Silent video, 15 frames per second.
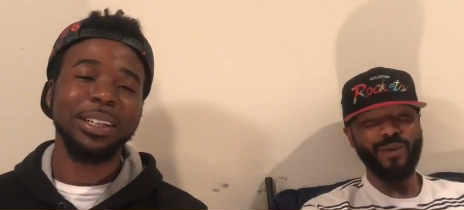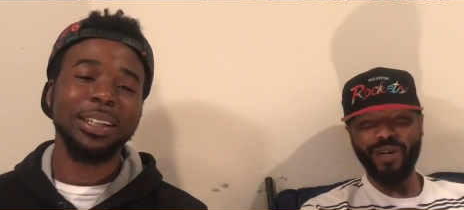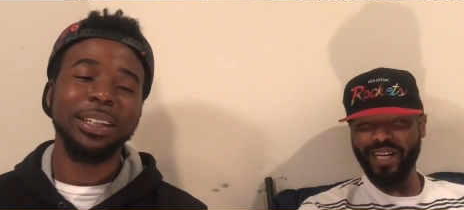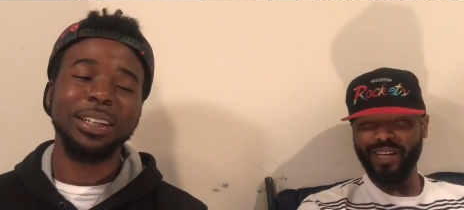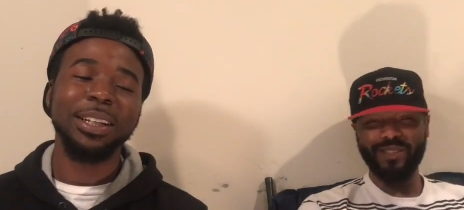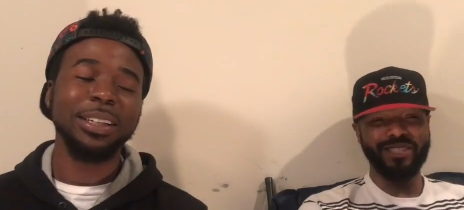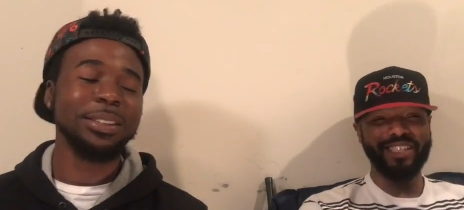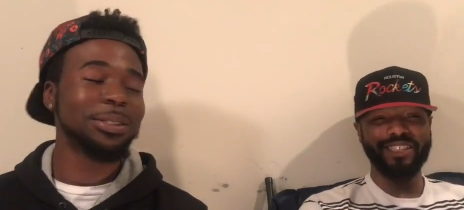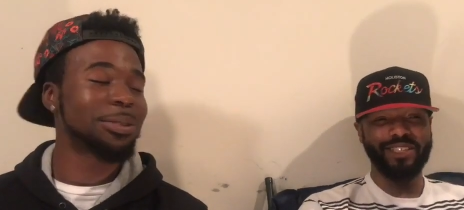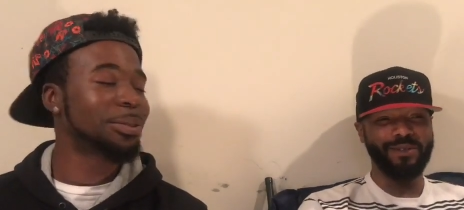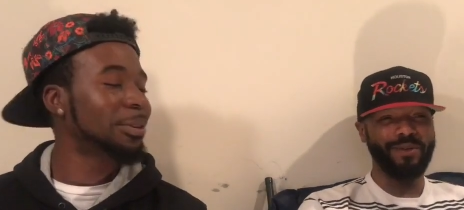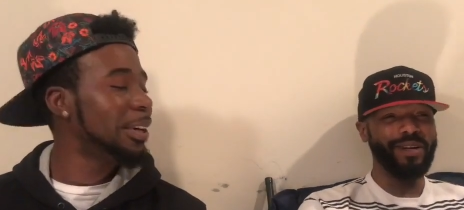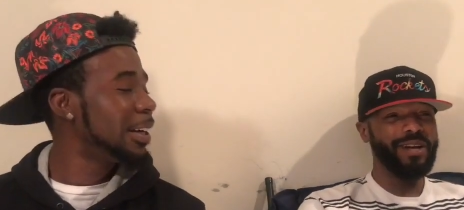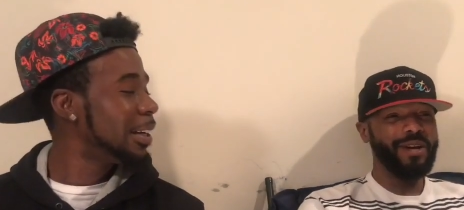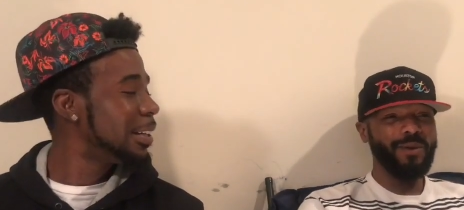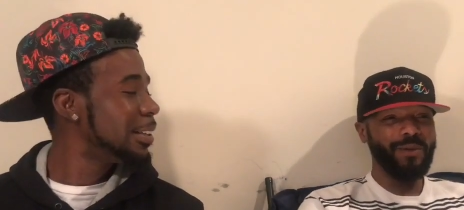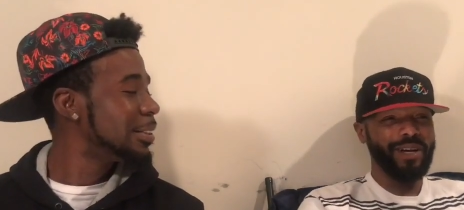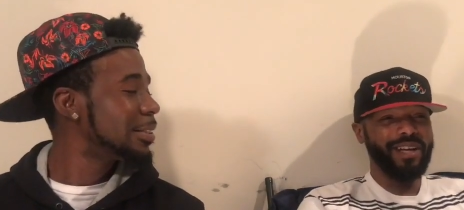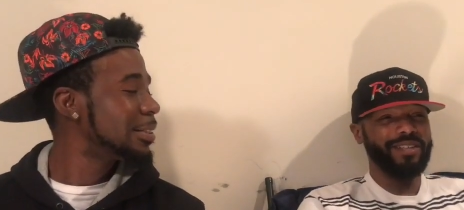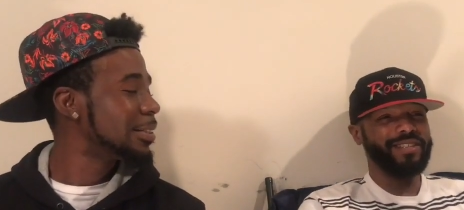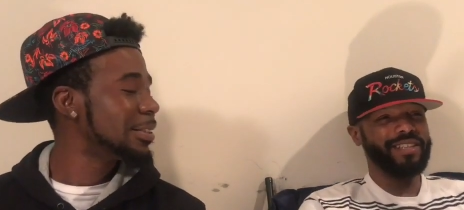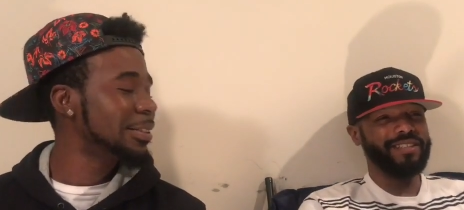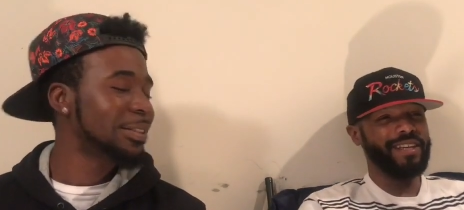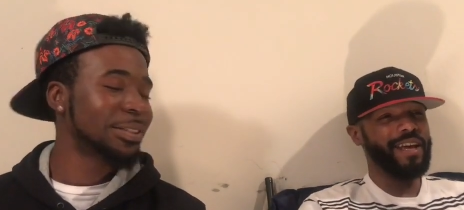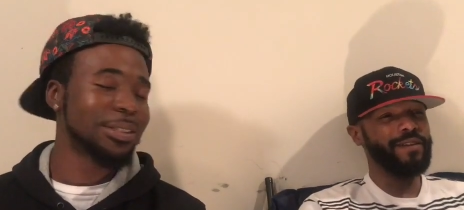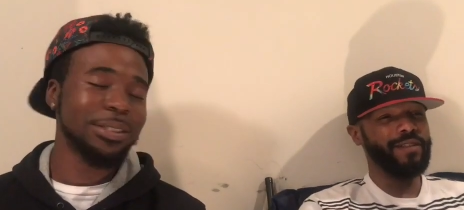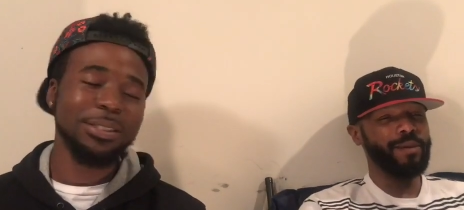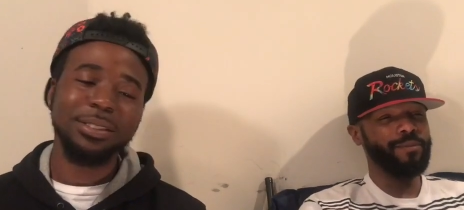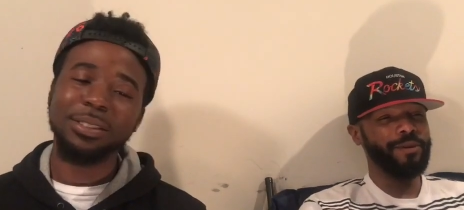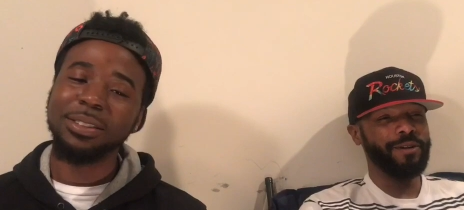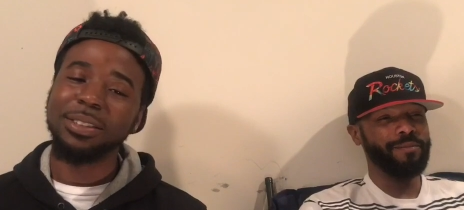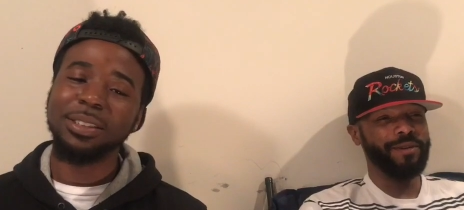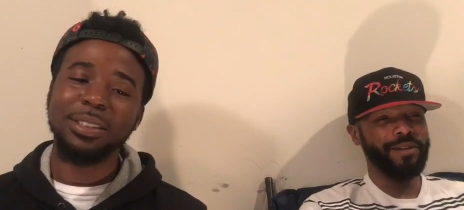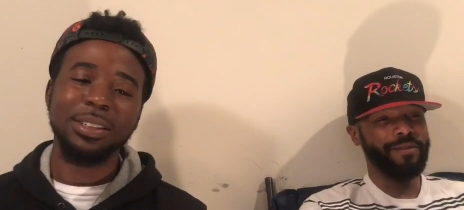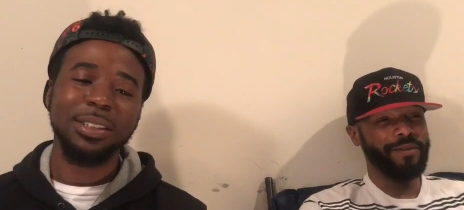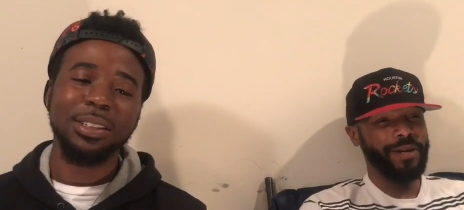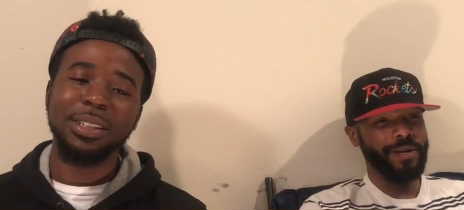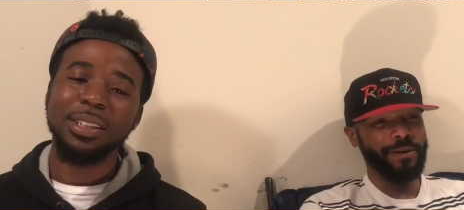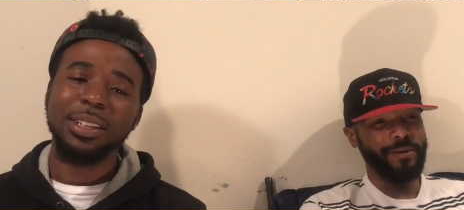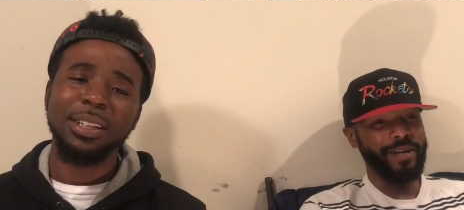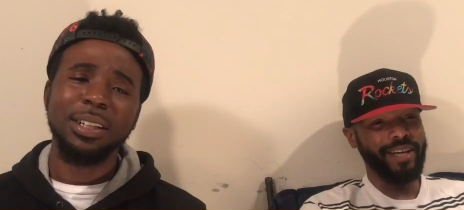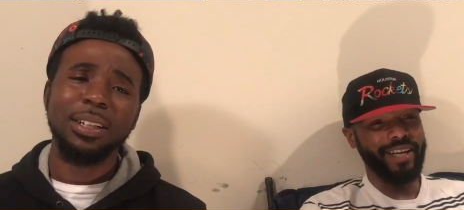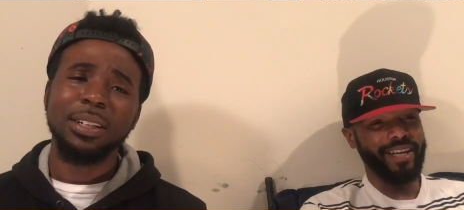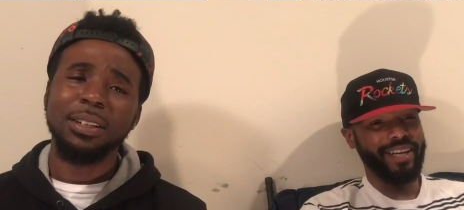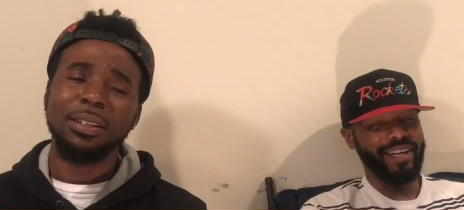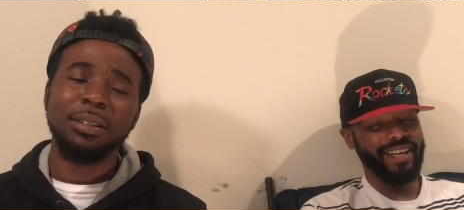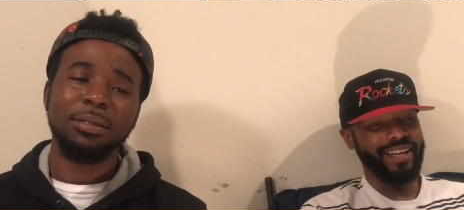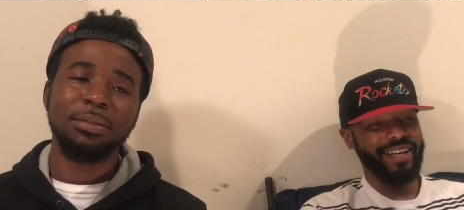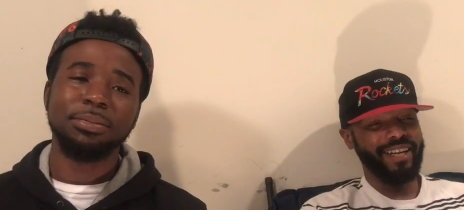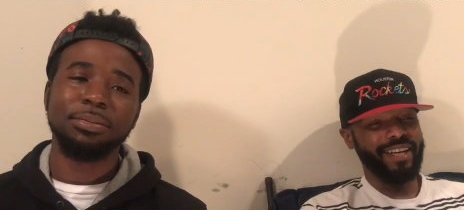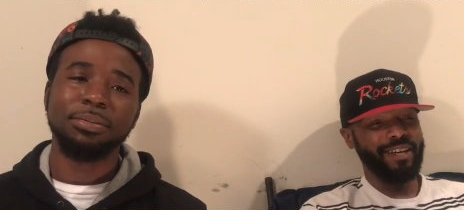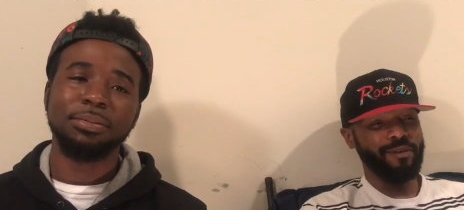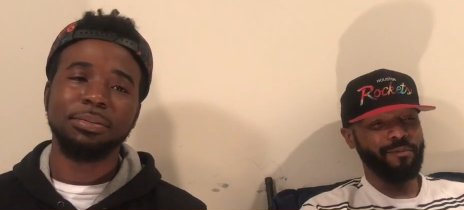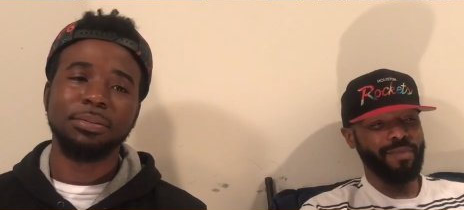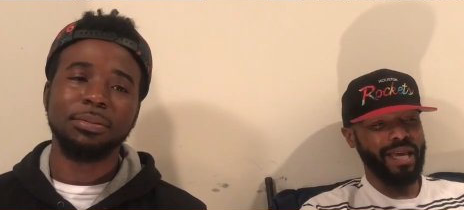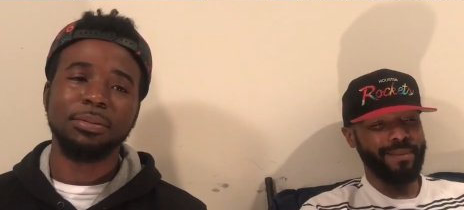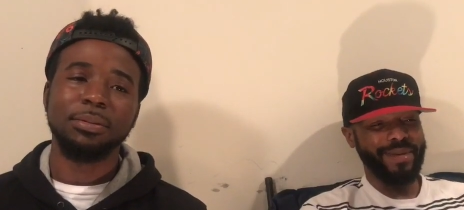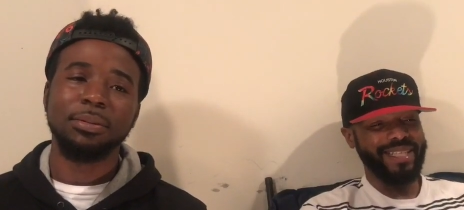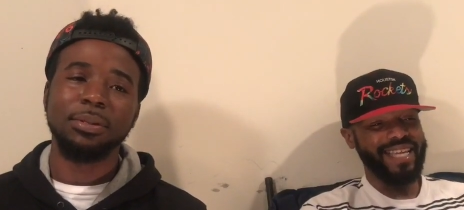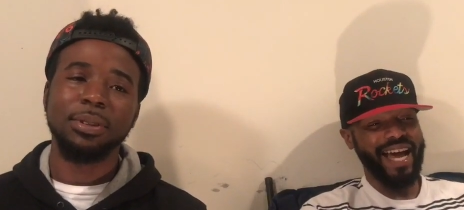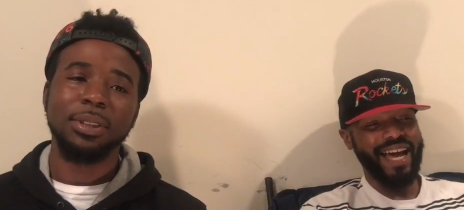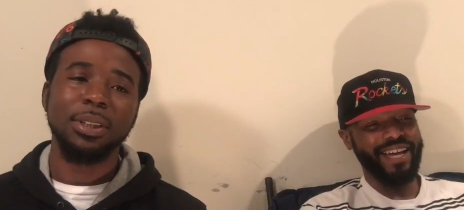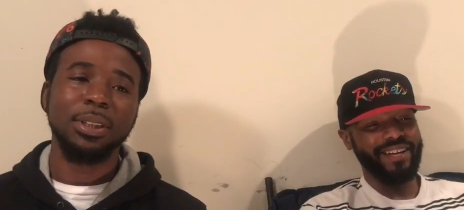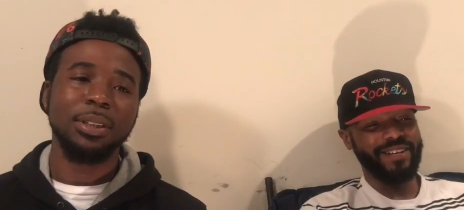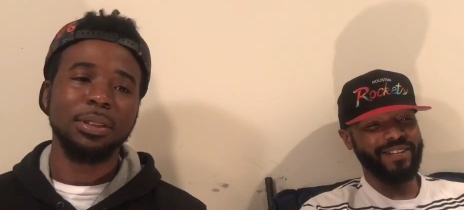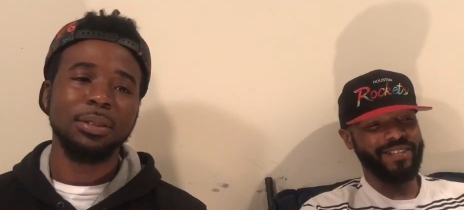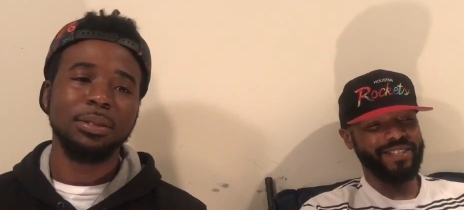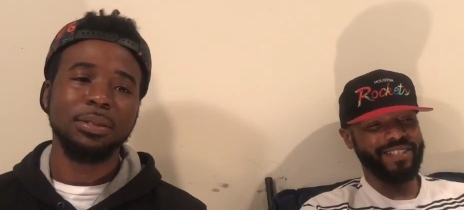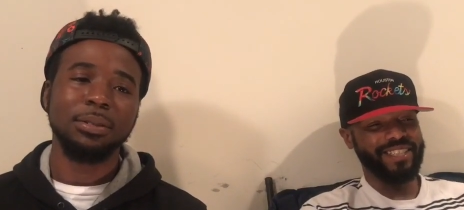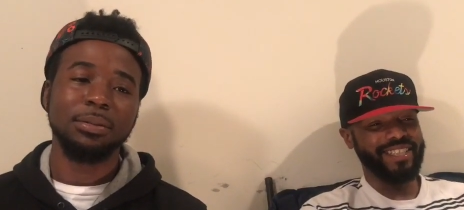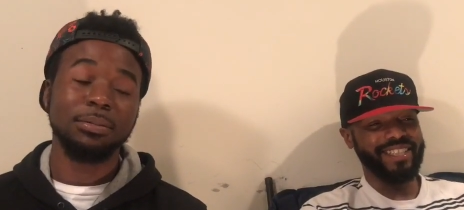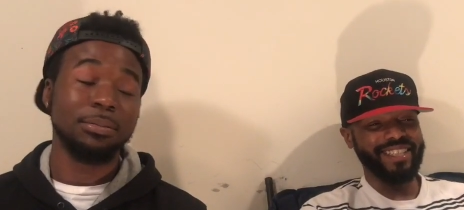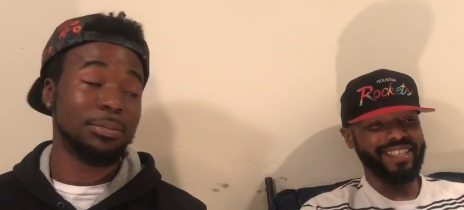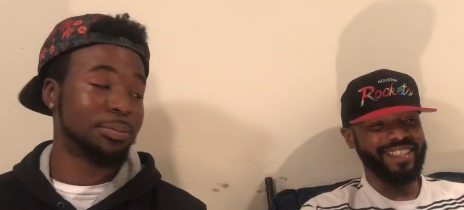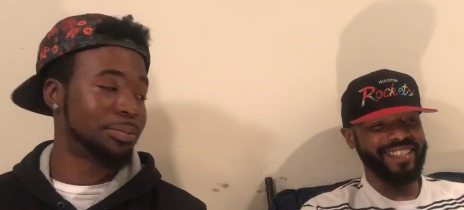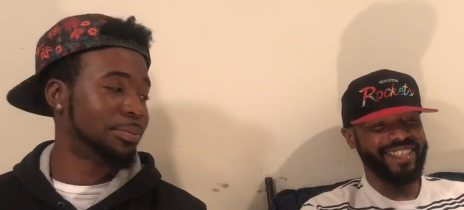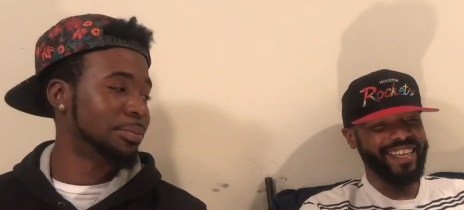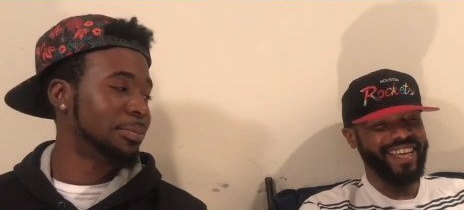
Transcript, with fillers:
Speaker 1: what else is he? What else is they have they put him in the ring with? Baby tigers and